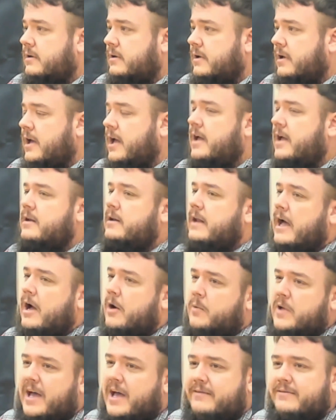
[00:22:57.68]
And
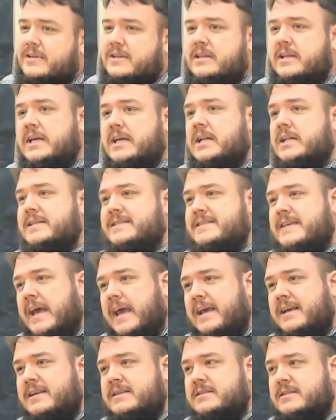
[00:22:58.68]
now we have a little
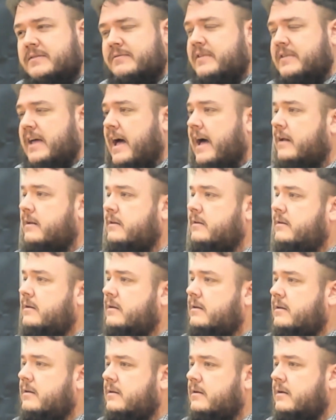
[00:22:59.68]
taste of
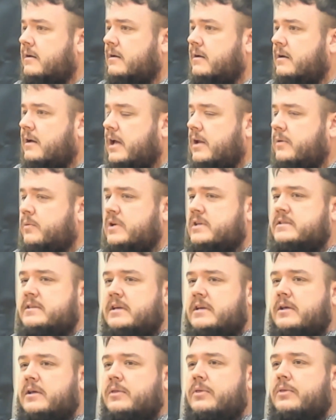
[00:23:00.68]
that, and we
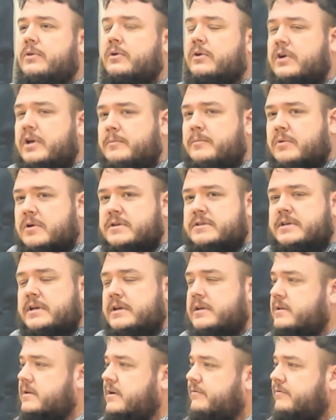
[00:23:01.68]
see that 30% of